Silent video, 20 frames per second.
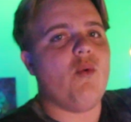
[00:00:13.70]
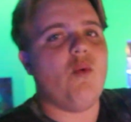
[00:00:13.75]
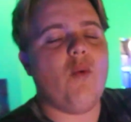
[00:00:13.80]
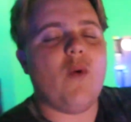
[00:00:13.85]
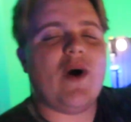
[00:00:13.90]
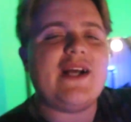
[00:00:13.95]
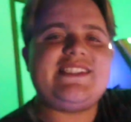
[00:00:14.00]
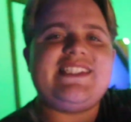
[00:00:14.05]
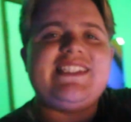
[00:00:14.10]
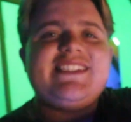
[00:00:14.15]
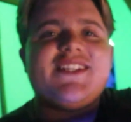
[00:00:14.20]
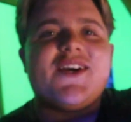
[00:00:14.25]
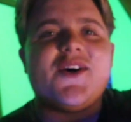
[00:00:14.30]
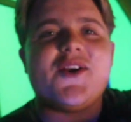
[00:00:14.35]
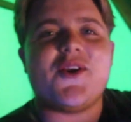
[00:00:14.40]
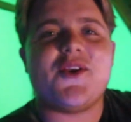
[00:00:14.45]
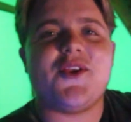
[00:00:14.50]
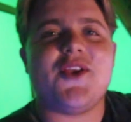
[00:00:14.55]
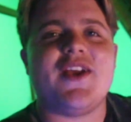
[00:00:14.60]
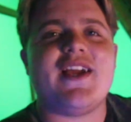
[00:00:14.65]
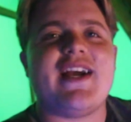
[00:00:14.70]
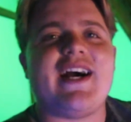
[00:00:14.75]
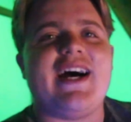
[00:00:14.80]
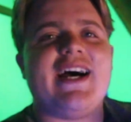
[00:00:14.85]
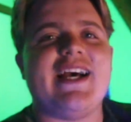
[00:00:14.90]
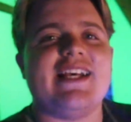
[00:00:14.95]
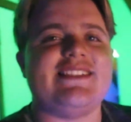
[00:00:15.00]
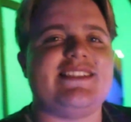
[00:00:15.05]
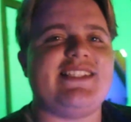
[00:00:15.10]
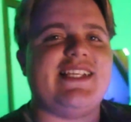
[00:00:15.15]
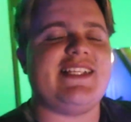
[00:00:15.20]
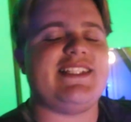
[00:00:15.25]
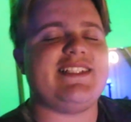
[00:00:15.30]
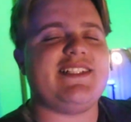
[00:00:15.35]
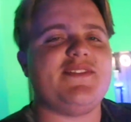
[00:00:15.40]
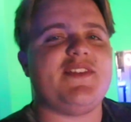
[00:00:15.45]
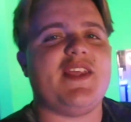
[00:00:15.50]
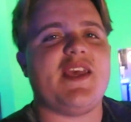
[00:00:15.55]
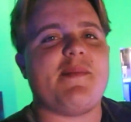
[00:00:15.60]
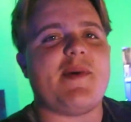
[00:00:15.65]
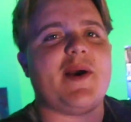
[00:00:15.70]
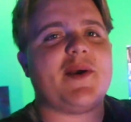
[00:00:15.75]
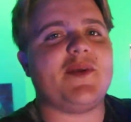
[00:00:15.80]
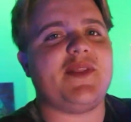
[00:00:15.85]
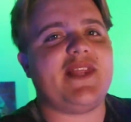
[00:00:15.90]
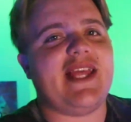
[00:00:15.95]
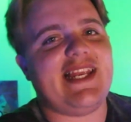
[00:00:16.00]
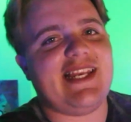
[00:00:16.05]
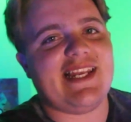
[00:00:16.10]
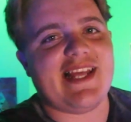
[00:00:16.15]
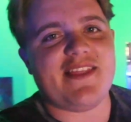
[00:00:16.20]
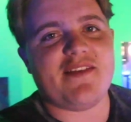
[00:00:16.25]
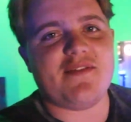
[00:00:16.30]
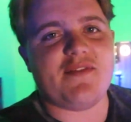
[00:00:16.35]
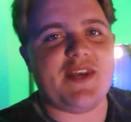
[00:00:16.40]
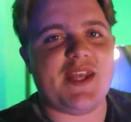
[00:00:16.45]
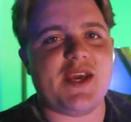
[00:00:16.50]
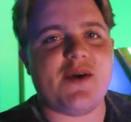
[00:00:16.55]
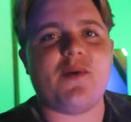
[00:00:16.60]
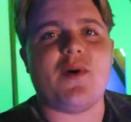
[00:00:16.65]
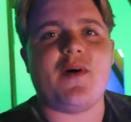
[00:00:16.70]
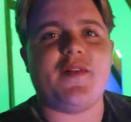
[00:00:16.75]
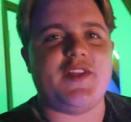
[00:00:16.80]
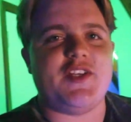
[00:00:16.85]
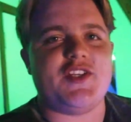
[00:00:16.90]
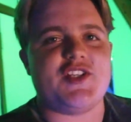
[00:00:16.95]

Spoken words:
What is going on, you guys? It is Dewald here back with another video on the